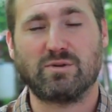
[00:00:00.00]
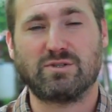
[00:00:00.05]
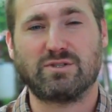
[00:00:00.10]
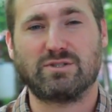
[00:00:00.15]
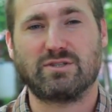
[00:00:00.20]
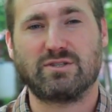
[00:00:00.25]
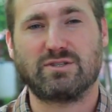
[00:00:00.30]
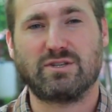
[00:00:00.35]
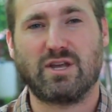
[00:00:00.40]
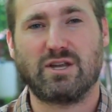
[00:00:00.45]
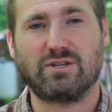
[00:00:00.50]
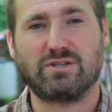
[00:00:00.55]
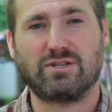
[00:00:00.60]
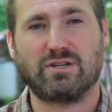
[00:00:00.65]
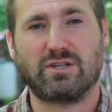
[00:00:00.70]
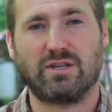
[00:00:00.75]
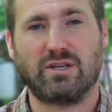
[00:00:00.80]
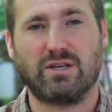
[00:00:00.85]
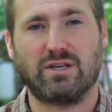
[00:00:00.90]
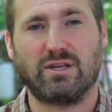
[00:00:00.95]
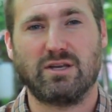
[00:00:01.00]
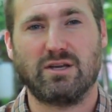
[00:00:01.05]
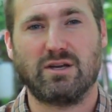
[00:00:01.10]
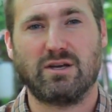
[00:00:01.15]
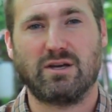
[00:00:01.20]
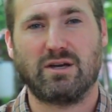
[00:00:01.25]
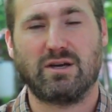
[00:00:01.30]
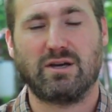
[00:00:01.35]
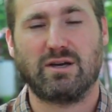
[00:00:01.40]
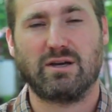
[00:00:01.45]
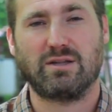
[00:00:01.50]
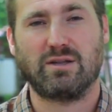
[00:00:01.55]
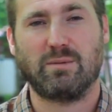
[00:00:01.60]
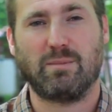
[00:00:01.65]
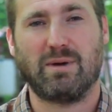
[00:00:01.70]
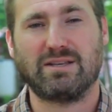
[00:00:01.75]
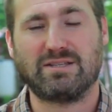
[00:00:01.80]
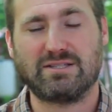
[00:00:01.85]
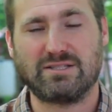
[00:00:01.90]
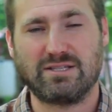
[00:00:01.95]
which is essentially uh, the
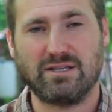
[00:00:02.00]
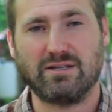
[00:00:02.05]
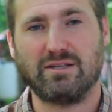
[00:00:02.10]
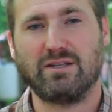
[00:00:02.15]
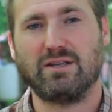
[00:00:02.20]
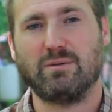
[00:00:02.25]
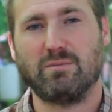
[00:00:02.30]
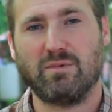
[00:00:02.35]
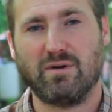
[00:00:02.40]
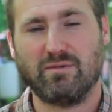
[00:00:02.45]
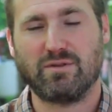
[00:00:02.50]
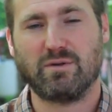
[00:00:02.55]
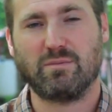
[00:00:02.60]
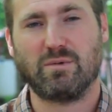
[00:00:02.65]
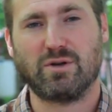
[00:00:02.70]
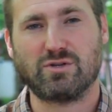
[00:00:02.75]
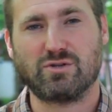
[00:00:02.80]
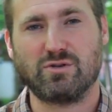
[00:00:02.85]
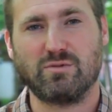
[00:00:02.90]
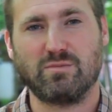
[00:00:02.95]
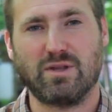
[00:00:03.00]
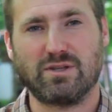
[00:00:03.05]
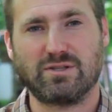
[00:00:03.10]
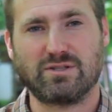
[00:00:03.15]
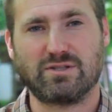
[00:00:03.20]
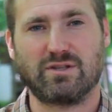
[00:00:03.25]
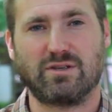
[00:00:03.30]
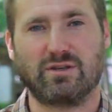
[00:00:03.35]
mycelium of the mushroom. That's